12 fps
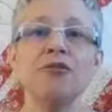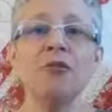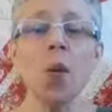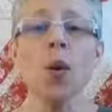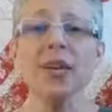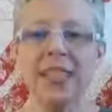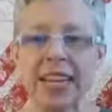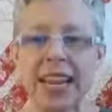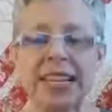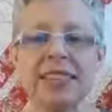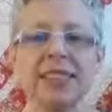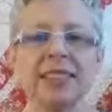4
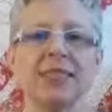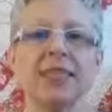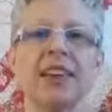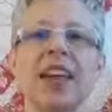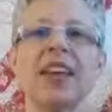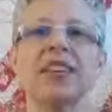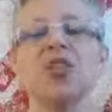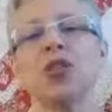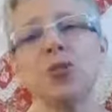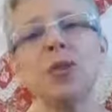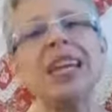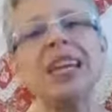days and
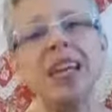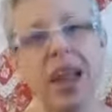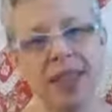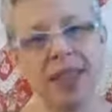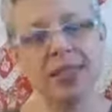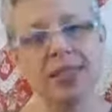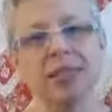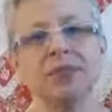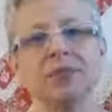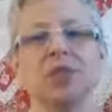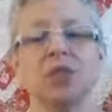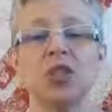3 nights,
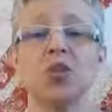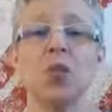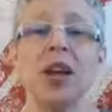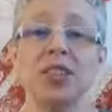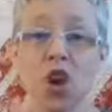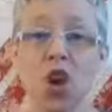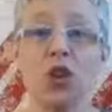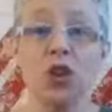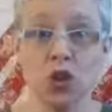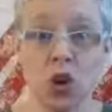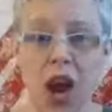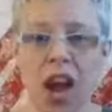which is why it's called
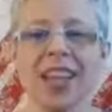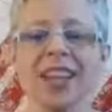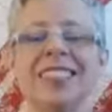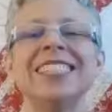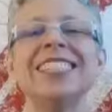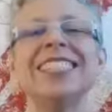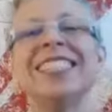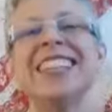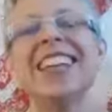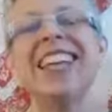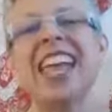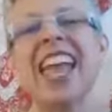Tri.
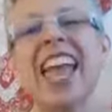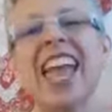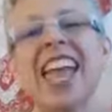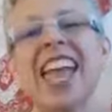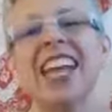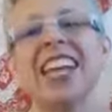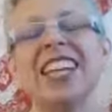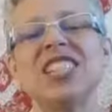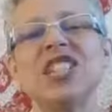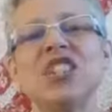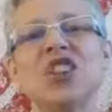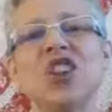And
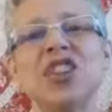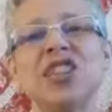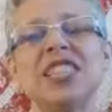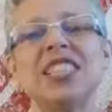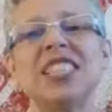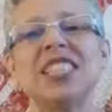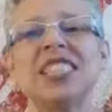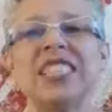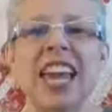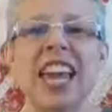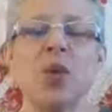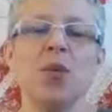it starts
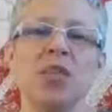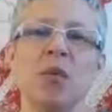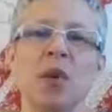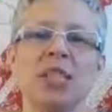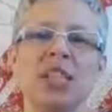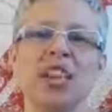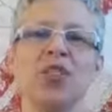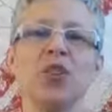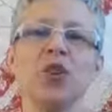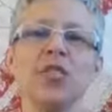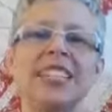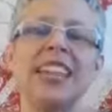today with Maundy
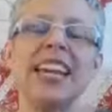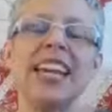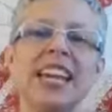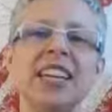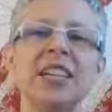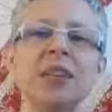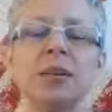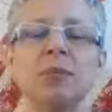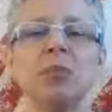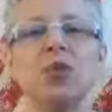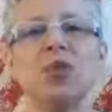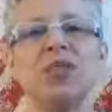Thursday,
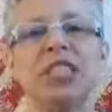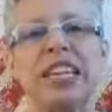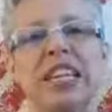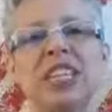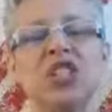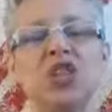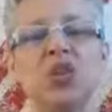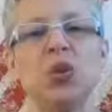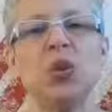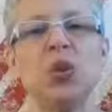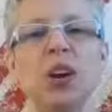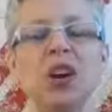moves
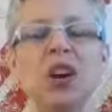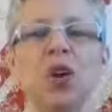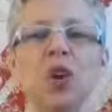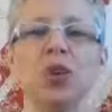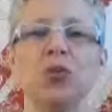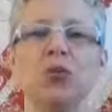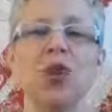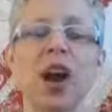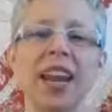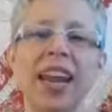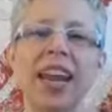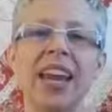into Good
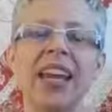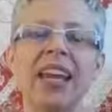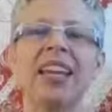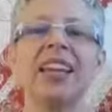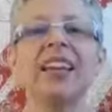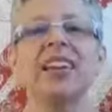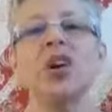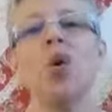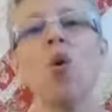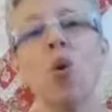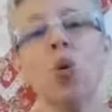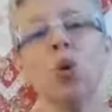Friday,
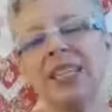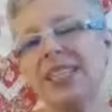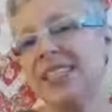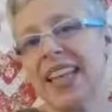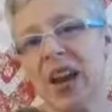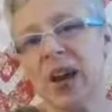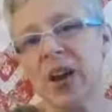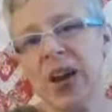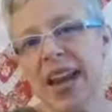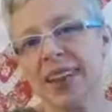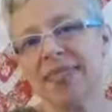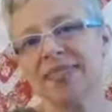Holy
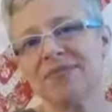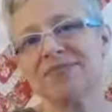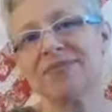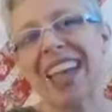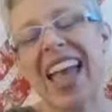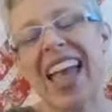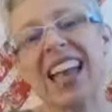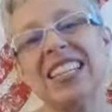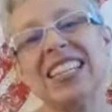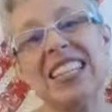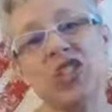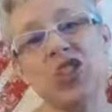Saturday,
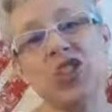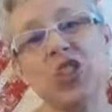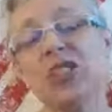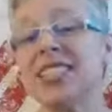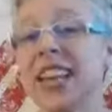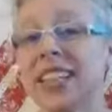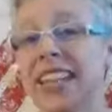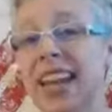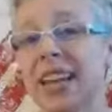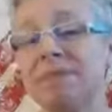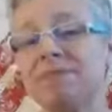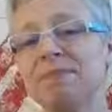and Easter Sunday.